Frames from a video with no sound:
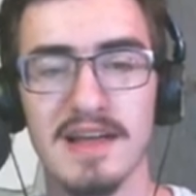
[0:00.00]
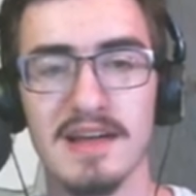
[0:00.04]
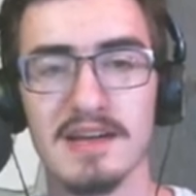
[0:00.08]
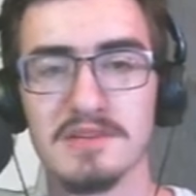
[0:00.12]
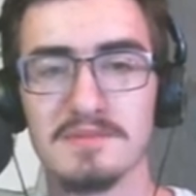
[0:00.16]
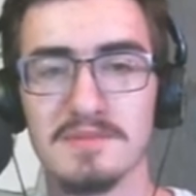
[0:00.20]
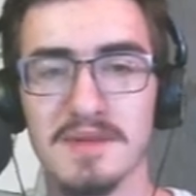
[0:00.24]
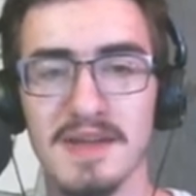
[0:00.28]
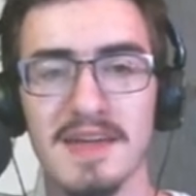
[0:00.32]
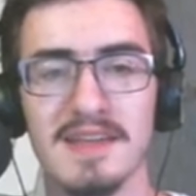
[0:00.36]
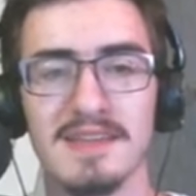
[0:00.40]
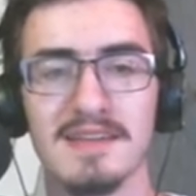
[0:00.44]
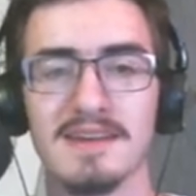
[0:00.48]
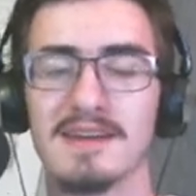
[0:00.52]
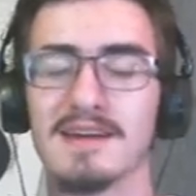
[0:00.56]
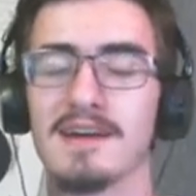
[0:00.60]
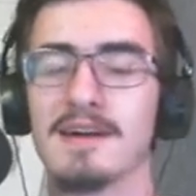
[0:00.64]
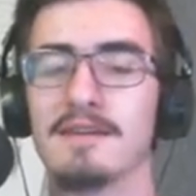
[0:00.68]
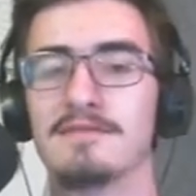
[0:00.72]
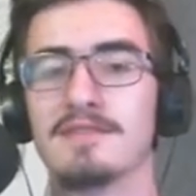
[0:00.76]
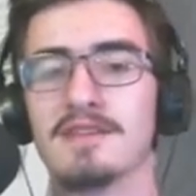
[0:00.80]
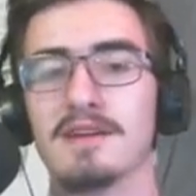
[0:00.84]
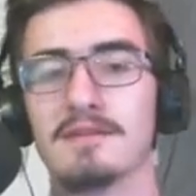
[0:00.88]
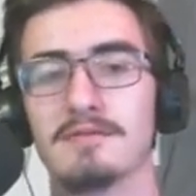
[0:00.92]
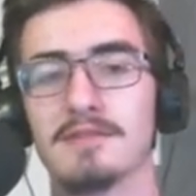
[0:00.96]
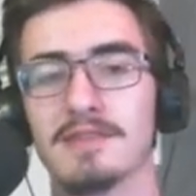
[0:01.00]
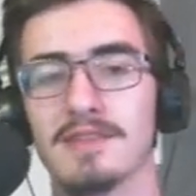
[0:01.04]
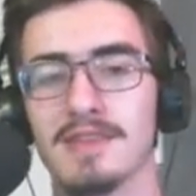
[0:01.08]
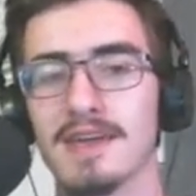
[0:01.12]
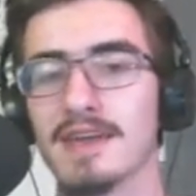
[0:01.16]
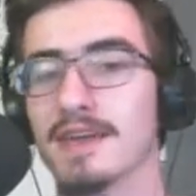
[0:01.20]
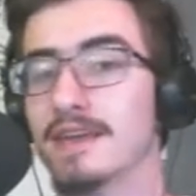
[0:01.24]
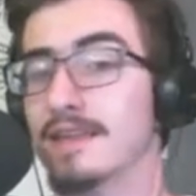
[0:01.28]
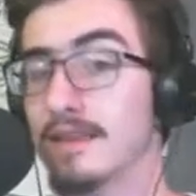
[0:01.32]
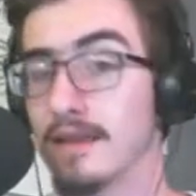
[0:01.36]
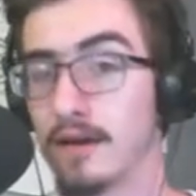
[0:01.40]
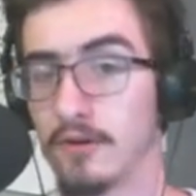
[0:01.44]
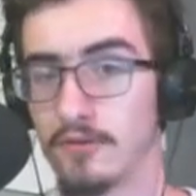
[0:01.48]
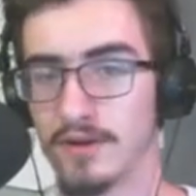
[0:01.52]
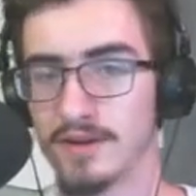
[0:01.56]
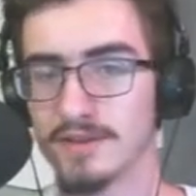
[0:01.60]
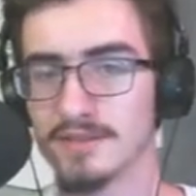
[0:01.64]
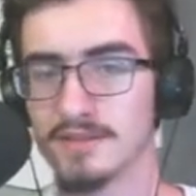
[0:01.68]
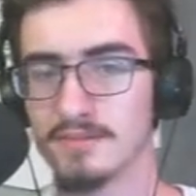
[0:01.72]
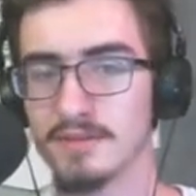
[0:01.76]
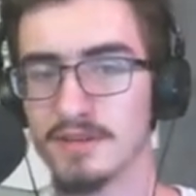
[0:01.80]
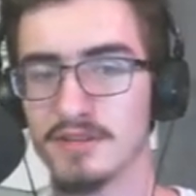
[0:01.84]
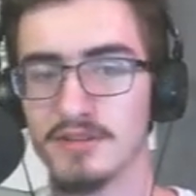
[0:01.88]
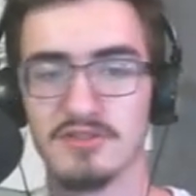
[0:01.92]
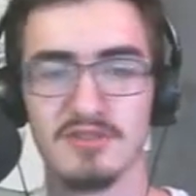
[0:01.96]
/ mechanic half devil thing now has
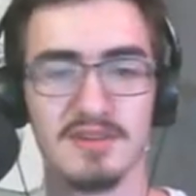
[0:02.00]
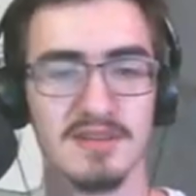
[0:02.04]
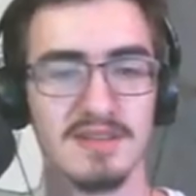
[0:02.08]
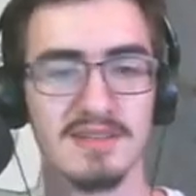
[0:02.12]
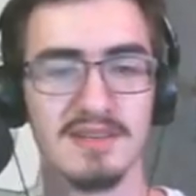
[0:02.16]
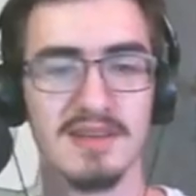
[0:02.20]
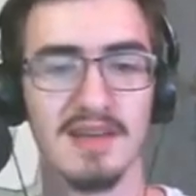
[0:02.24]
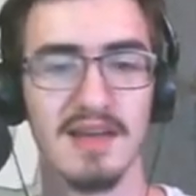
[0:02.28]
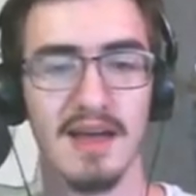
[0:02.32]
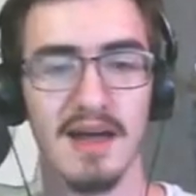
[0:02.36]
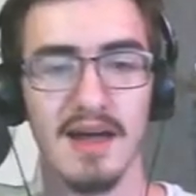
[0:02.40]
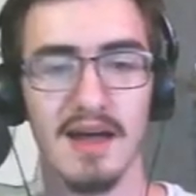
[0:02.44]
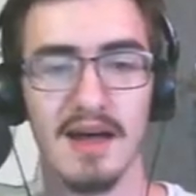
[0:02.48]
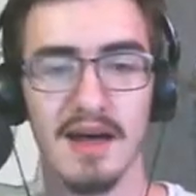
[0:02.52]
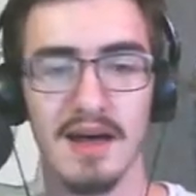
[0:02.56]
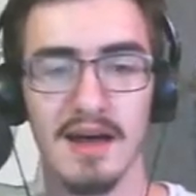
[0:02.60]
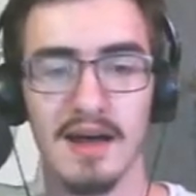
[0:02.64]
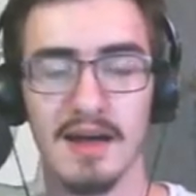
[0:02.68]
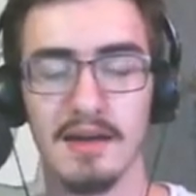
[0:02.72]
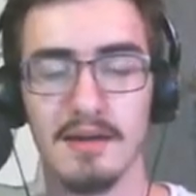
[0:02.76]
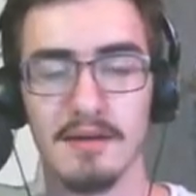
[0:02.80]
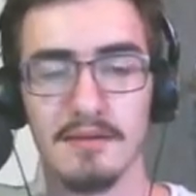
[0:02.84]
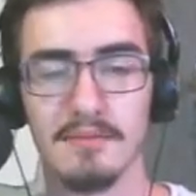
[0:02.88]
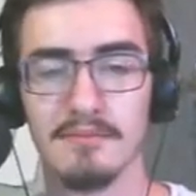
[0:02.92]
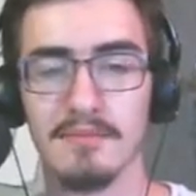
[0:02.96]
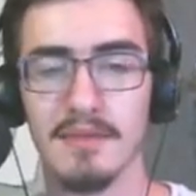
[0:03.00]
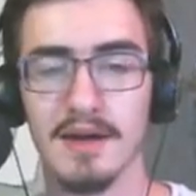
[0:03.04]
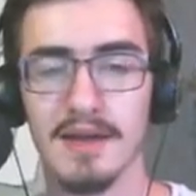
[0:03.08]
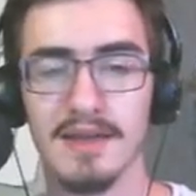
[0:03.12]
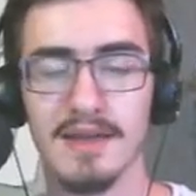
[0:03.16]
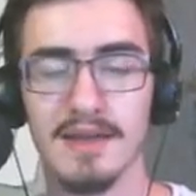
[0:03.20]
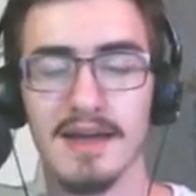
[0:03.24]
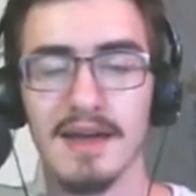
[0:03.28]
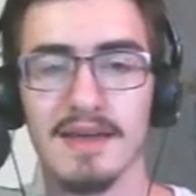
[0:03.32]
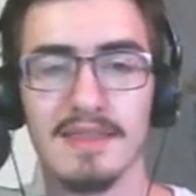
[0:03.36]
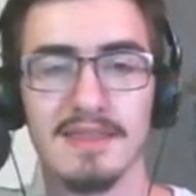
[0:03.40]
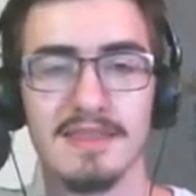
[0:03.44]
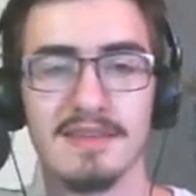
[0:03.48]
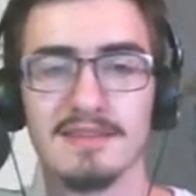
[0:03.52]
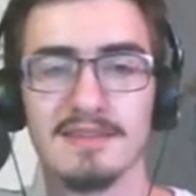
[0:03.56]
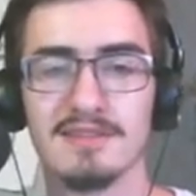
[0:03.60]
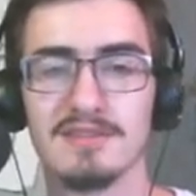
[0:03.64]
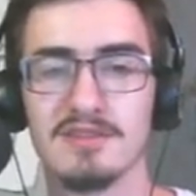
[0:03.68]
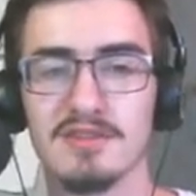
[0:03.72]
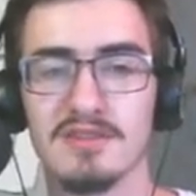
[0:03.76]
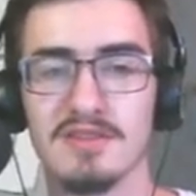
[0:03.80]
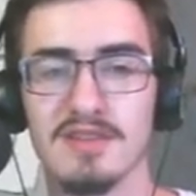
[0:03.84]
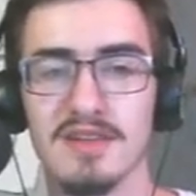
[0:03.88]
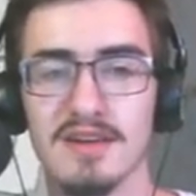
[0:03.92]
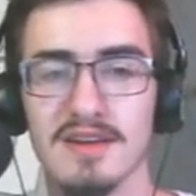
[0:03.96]
a Pinterest. I might add this
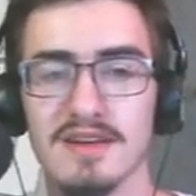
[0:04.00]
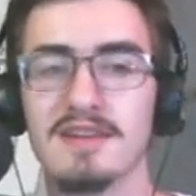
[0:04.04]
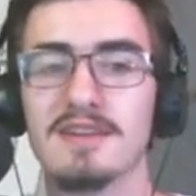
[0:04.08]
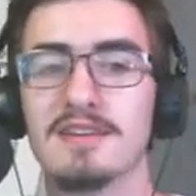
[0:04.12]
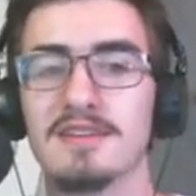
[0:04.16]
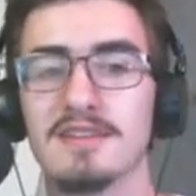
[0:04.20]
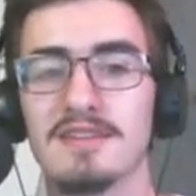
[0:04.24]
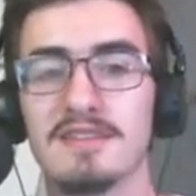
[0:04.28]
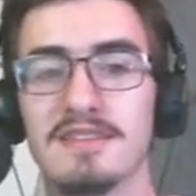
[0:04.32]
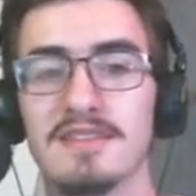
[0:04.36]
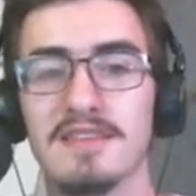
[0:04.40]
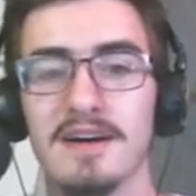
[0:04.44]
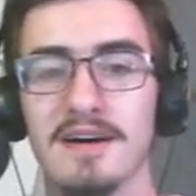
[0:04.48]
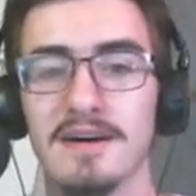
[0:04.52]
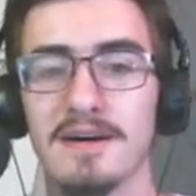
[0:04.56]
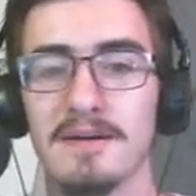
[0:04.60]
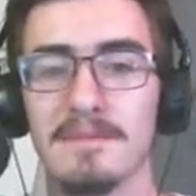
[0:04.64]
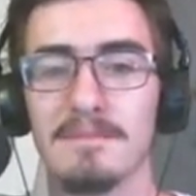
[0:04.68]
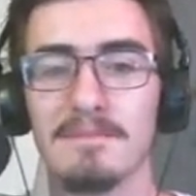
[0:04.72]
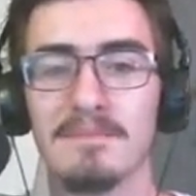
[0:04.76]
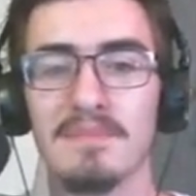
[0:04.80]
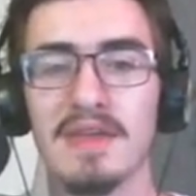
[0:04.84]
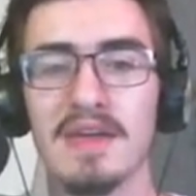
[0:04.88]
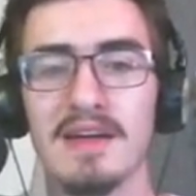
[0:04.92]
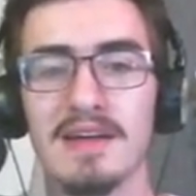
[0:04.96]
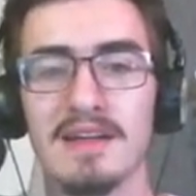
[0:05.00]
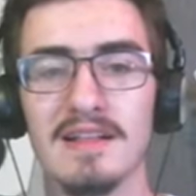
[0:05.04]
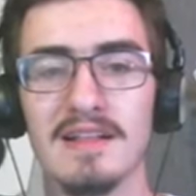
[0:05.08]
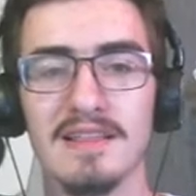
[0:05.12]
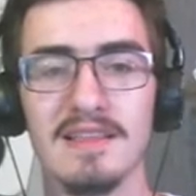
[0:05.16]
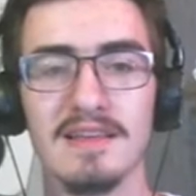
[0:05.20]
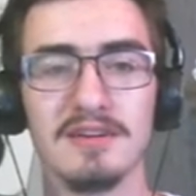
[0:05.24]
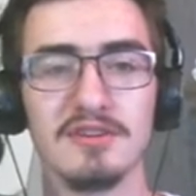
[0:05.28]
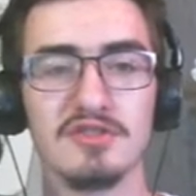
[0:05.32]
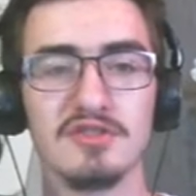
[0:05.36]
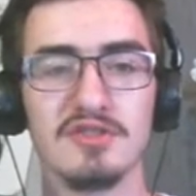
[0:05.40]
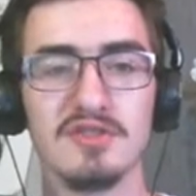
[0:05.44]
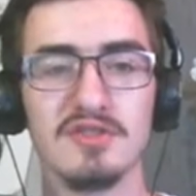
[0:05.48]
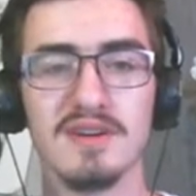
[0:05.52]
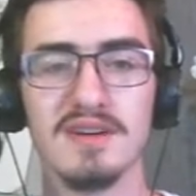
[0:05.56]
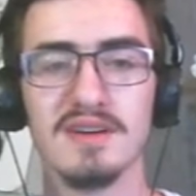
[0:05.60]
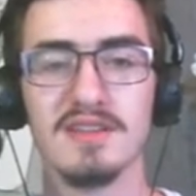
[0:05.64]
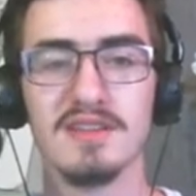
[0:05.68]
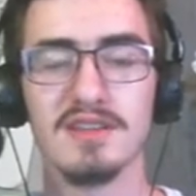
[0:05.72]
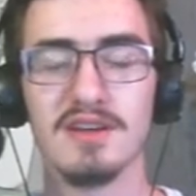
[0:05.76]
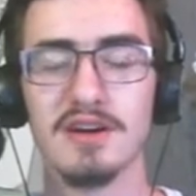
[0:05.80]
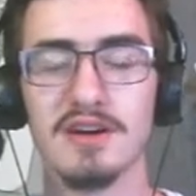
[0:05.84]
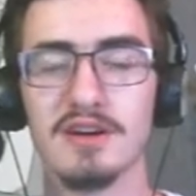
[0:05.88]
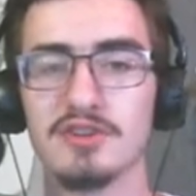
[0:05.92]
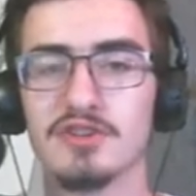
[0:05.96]
to the Linktree,
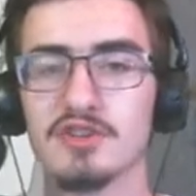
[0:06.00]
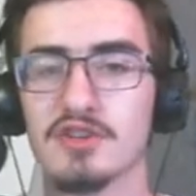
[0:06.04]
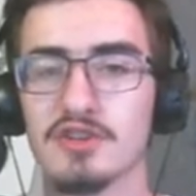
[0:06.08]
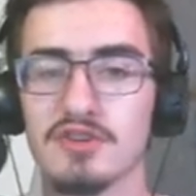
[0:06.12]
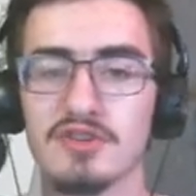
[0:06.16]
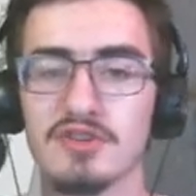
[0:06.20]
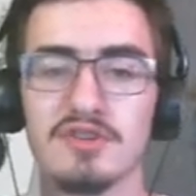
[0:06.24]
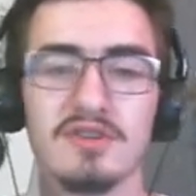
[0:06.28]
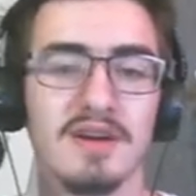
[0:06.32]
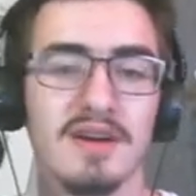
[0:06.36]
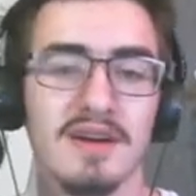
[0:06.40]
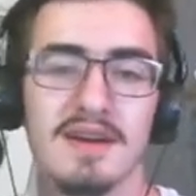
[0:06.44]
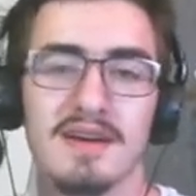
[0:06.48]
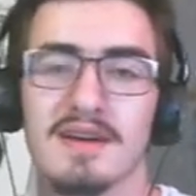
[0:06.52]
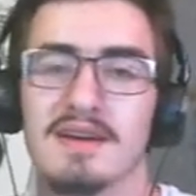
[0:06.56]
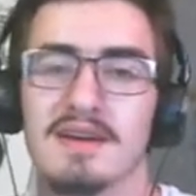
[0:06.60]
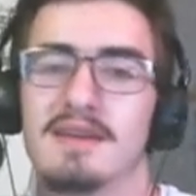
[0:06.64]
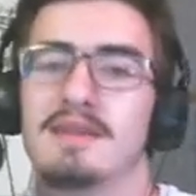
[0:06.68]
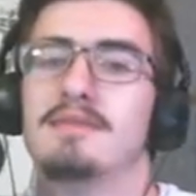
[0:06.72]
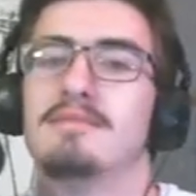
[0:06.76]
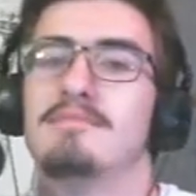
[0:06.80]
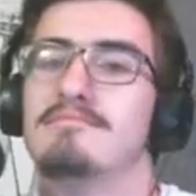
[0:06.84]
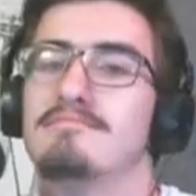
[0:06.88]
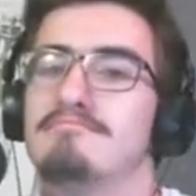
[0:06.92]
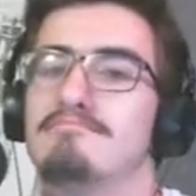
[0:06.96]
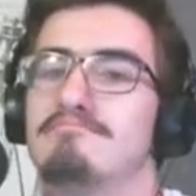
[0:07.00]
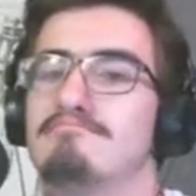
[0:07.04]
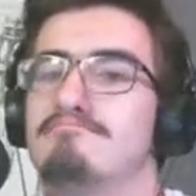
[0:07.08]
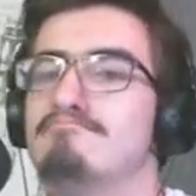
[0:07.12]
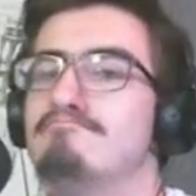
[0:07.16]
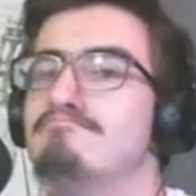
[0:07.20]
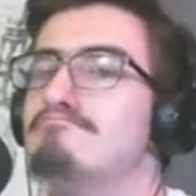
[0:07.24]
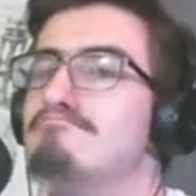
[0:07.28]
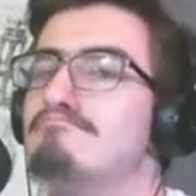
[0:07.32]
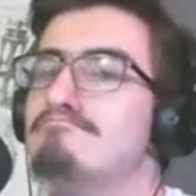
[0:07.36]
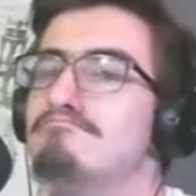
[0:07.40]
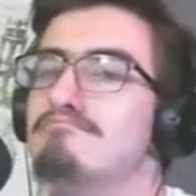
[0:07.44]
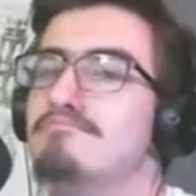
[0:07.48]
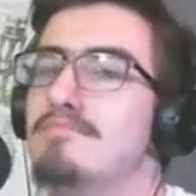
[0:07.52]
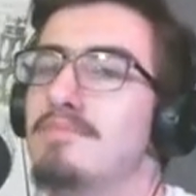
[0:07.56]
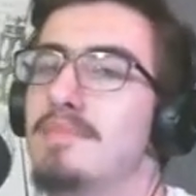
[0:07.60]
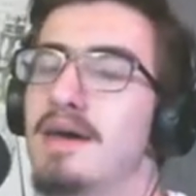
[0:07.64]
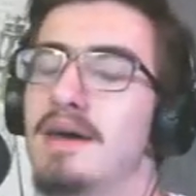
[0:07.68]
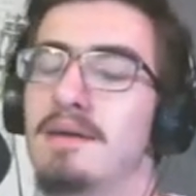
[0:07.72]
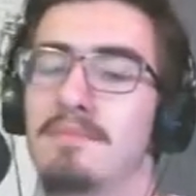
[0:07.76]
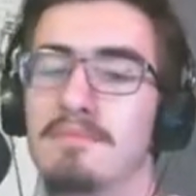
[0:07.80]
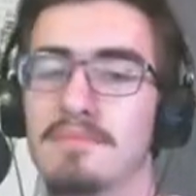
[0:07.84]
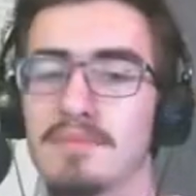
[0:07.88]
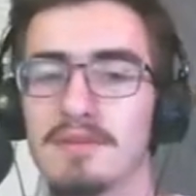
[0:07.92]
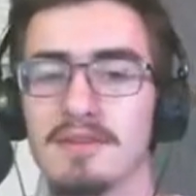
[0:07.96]
not sure.
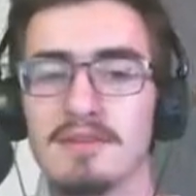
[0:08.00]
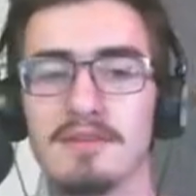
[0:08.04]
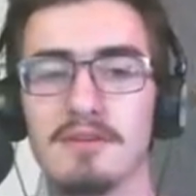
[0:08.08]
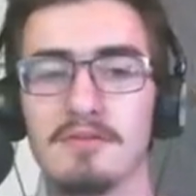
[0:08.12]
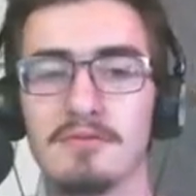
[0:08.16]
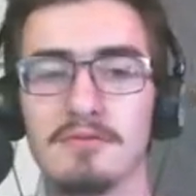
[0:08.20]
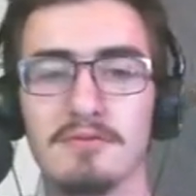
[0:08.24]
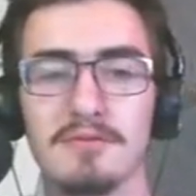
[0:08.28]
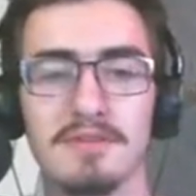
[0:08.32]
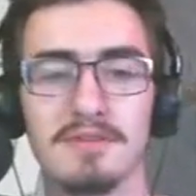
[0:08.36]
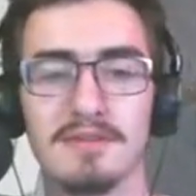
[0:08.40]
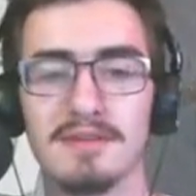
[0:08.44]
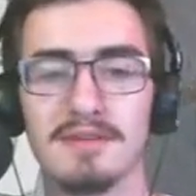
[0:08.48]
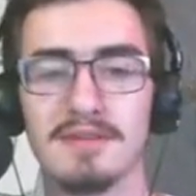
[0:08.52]
Mep, don't